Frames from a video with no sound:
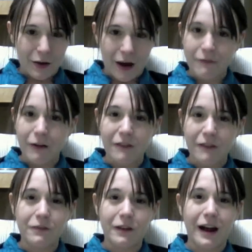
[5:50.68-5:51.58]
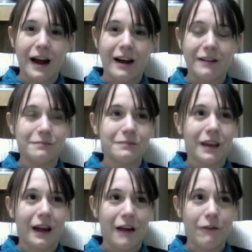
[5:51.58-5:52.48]

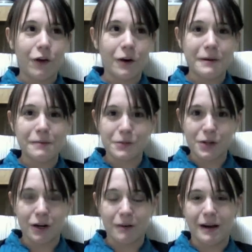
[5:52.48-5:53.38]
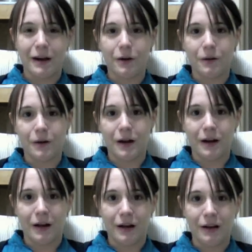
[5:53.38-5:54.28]
I've heard people talk
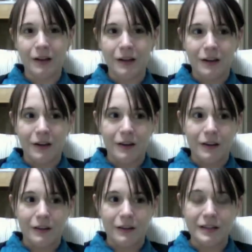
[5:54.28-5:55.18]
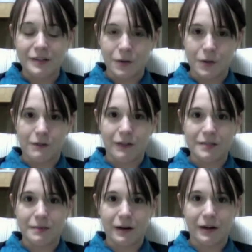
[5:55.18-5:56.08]
about these sorts of
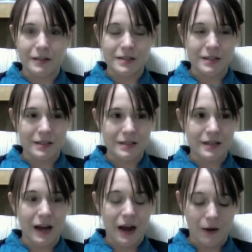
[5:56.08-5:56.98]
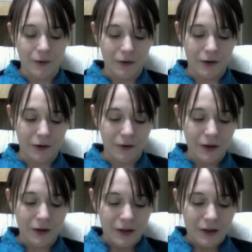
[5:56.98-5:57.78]
experiences, and how, you know,